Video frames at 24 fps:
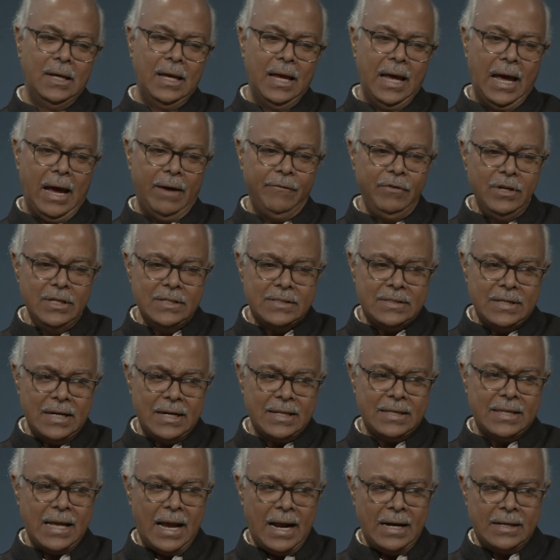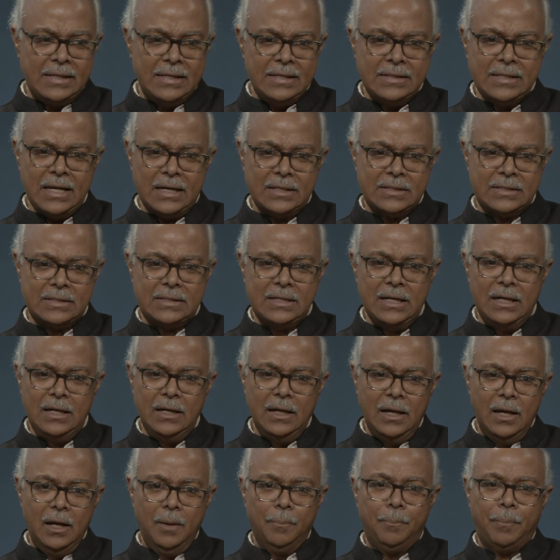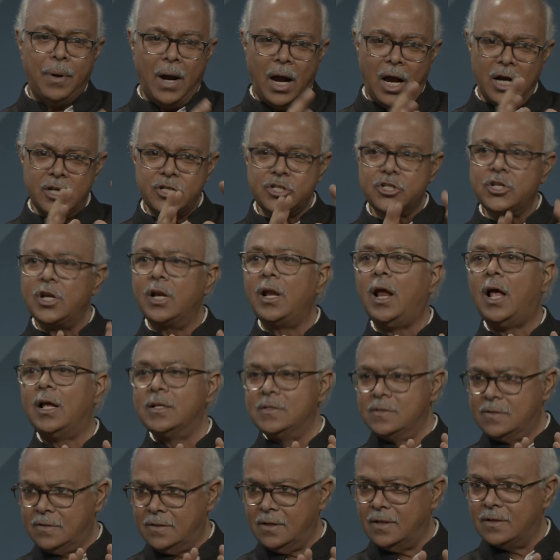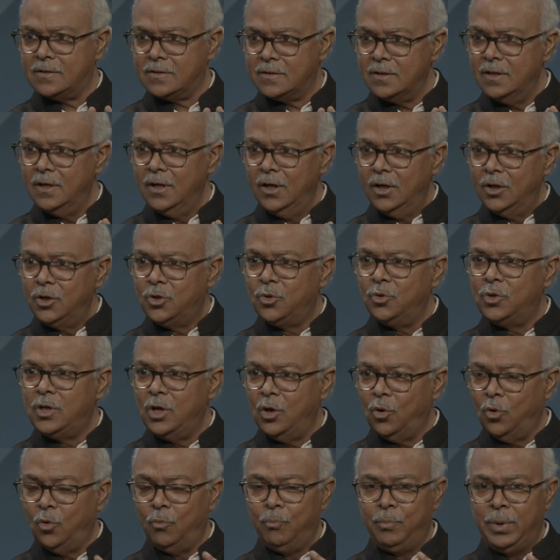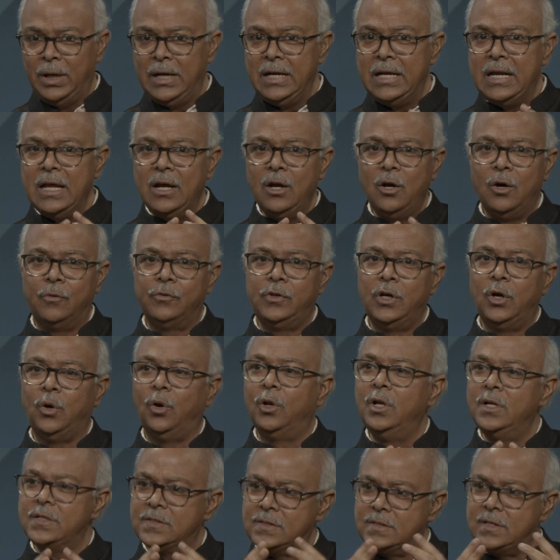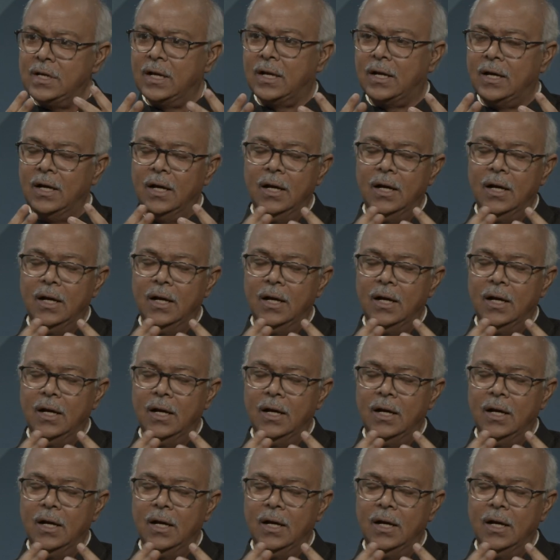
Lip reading: Having said that, these are still partial answers to the building of the holistic